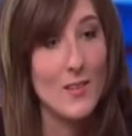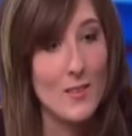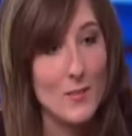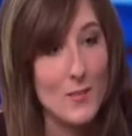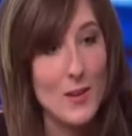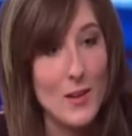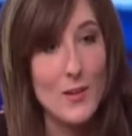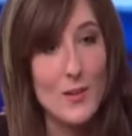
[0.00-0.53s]

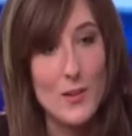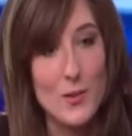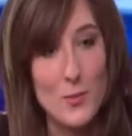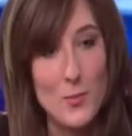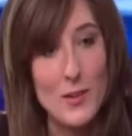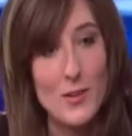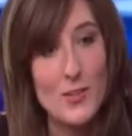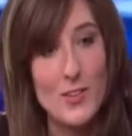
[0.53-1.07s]
Now that you've
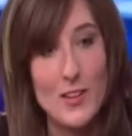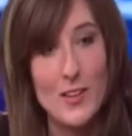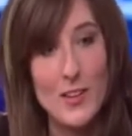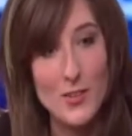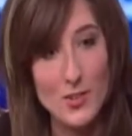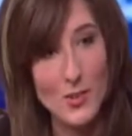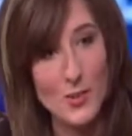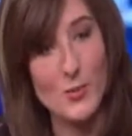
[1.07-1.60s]
mentioned that, I
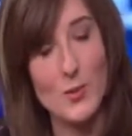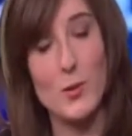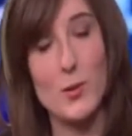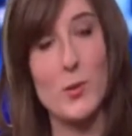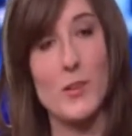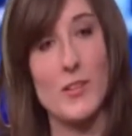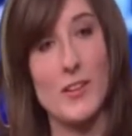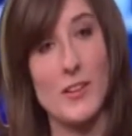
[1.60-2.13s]
should have
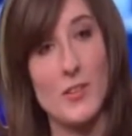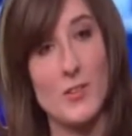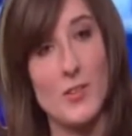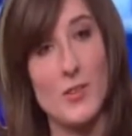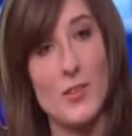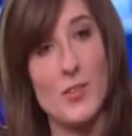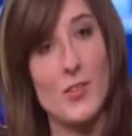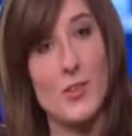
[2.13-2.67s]
recorded the
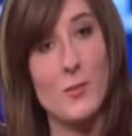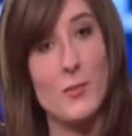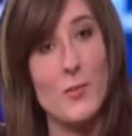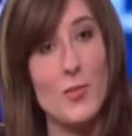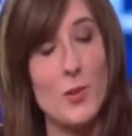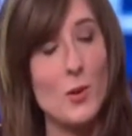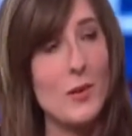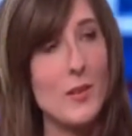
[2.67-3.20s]
injuries. I'm
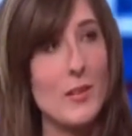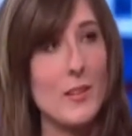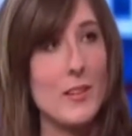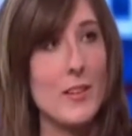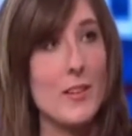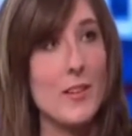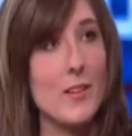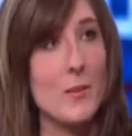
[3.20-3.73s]
sorry that
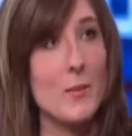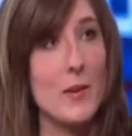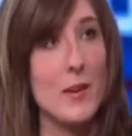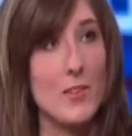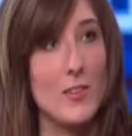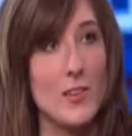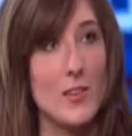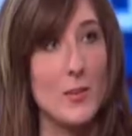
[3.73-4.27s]
I didn't,
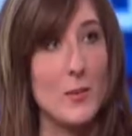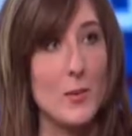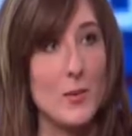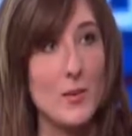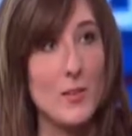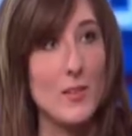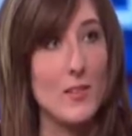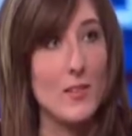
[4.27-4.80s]
because that
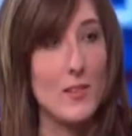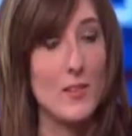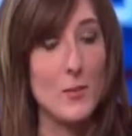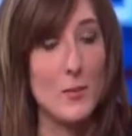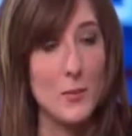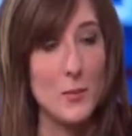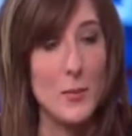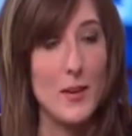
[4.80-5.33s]

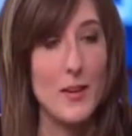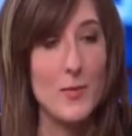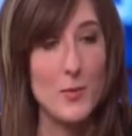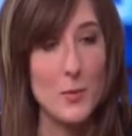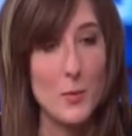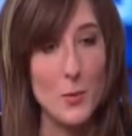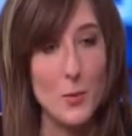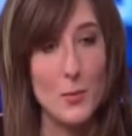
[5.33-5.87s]
would be
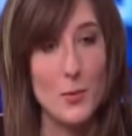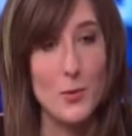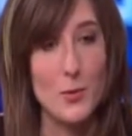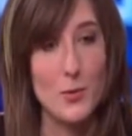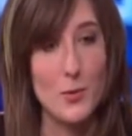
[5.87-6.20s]
even more proof.